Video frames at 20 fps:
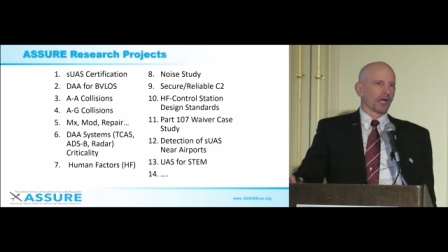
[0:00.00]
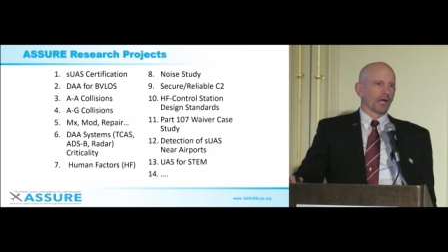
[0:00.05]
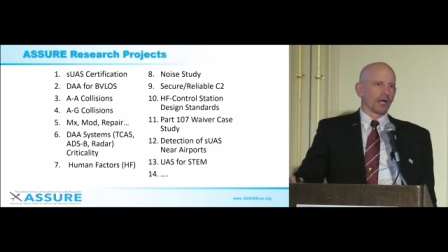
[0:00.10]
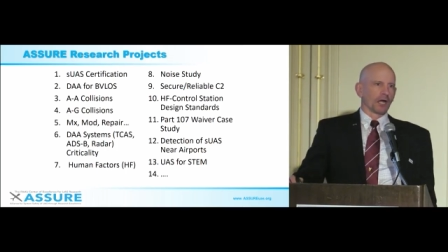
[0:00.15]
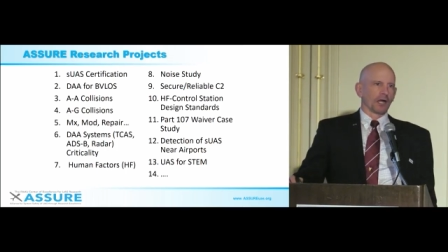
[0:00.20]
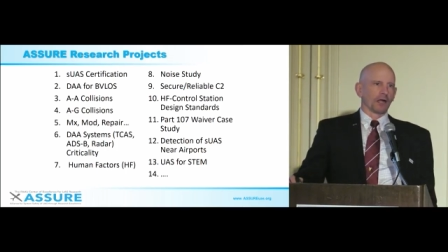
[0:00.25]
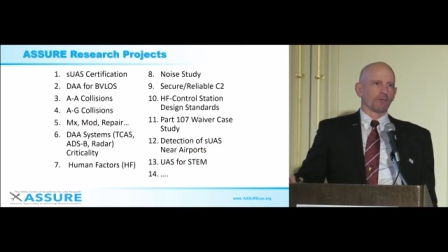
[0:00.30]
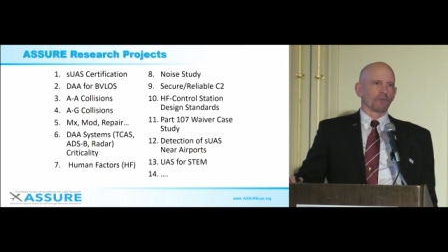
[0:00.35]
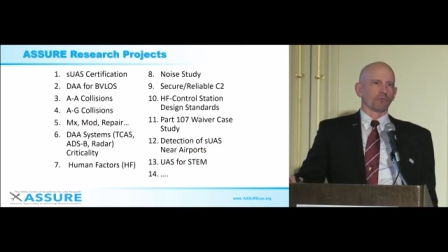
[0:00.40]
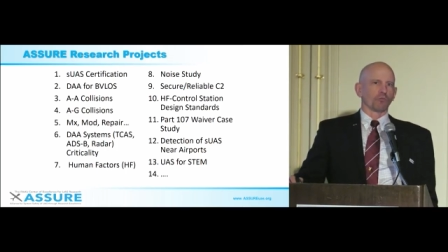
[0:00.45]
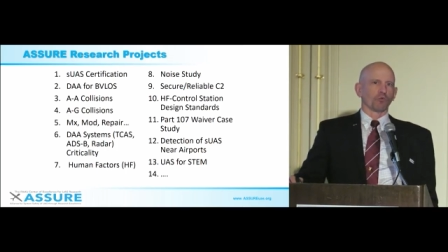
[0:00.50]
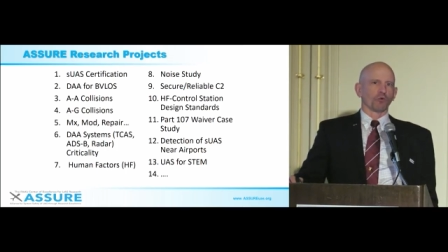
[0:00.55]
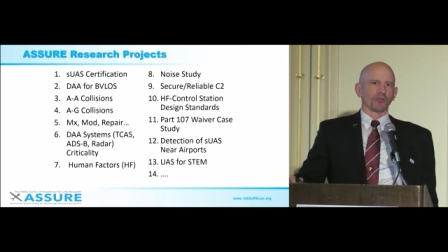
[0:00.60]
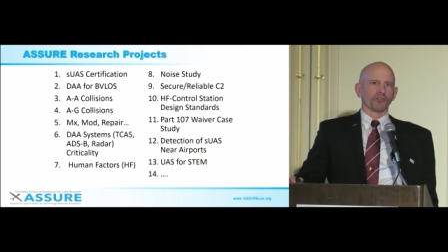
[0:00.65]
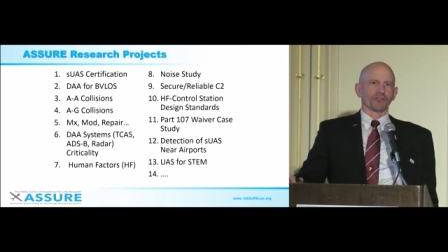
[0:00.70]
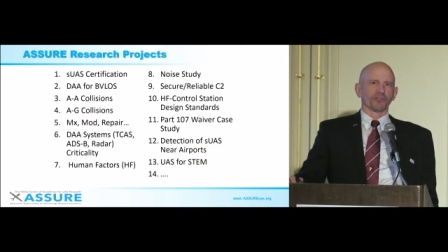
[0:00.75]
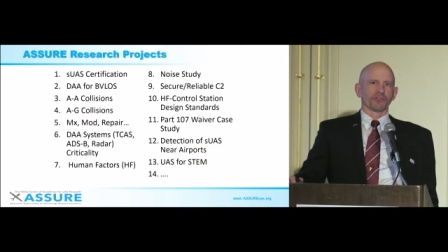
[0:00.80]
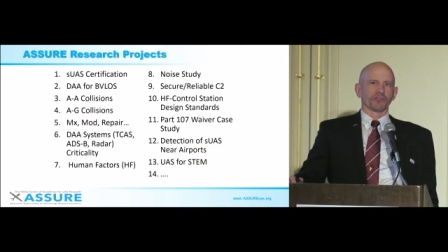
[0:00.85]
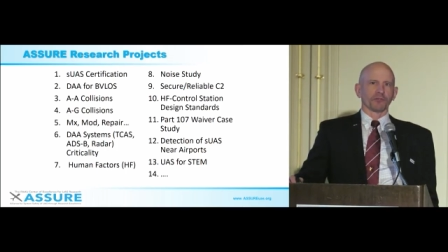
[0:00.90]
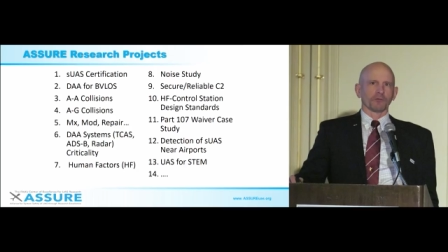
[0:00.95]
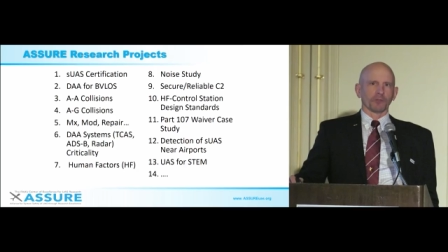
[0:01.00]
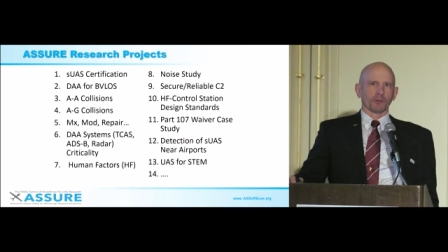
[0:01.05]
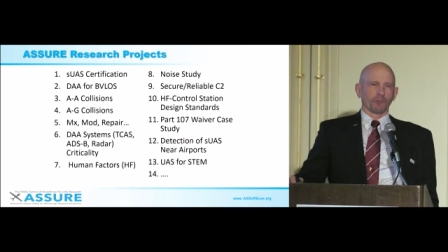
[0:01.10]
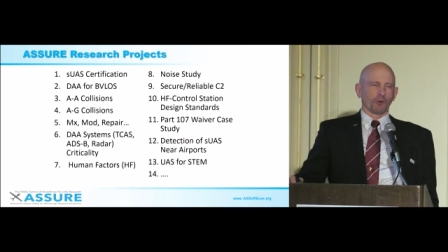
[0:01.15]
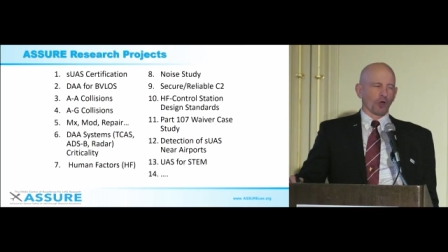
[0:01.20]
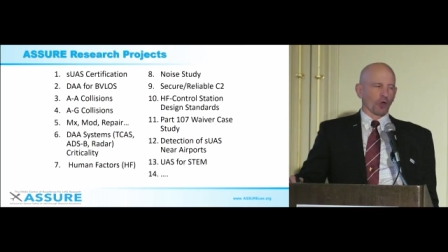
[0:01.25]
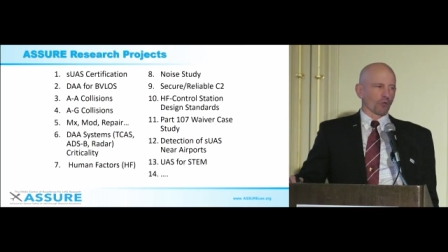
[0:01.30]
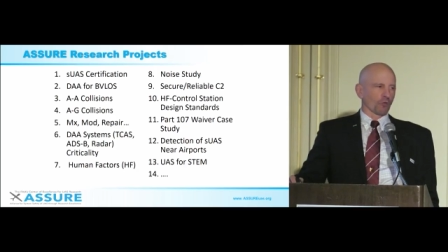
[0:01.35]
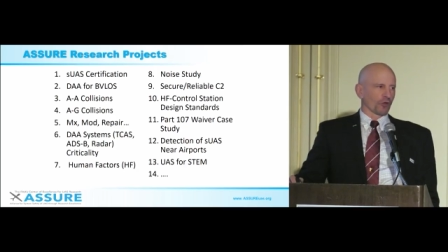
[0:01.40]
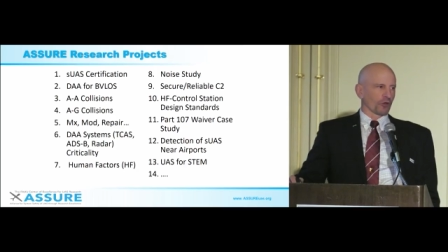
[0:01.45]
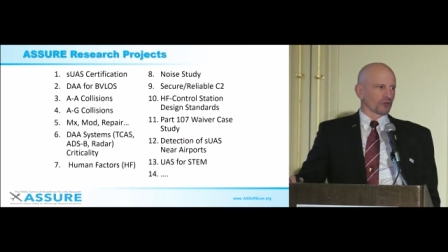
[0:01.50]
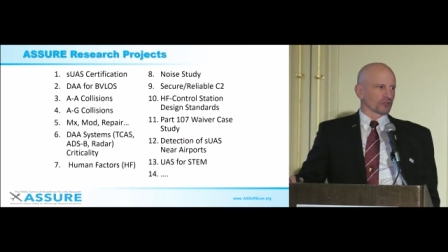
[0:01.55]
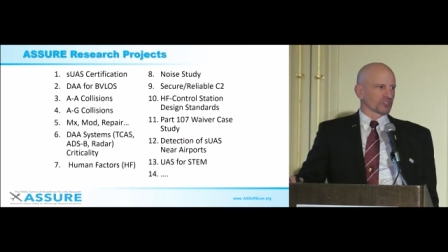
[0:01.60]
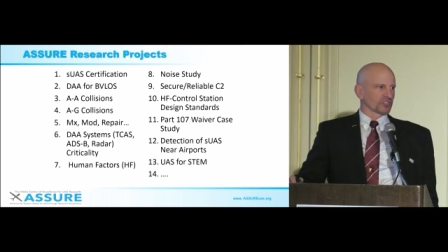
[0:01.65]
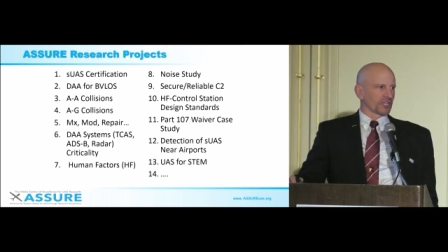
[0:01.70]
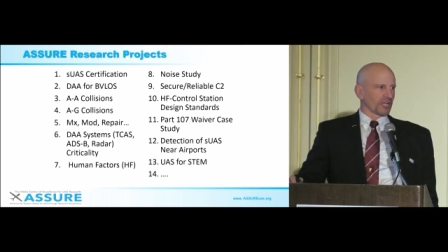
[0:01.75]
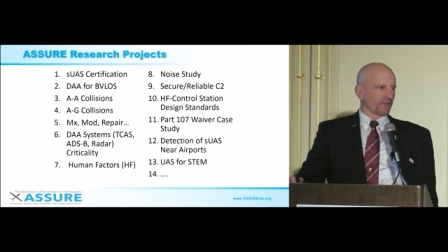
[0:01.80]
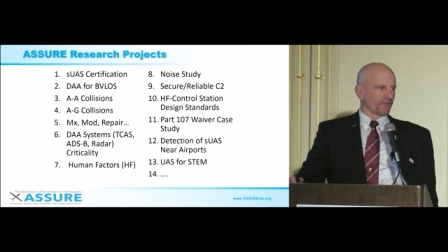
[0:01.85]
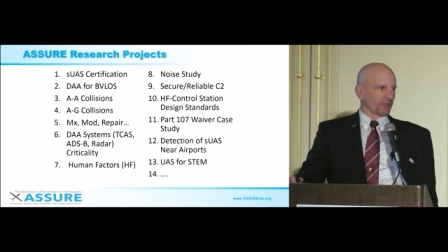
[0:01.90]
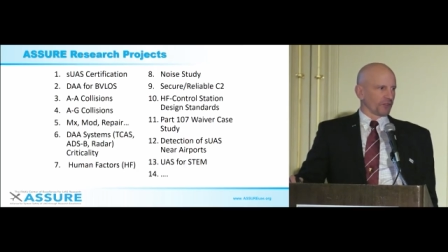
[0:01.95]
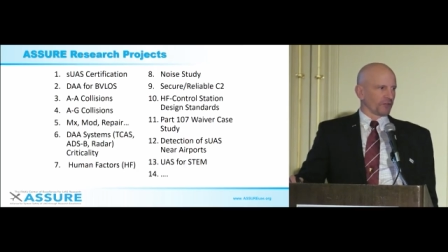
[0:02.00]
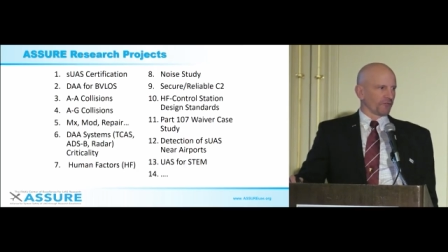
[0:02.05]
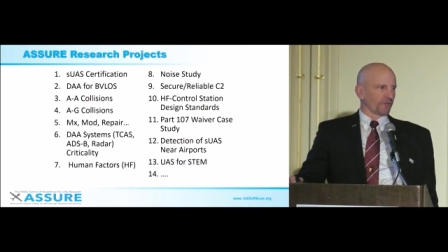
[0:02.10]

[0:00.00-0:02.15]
Uh, with the Part one oh seven,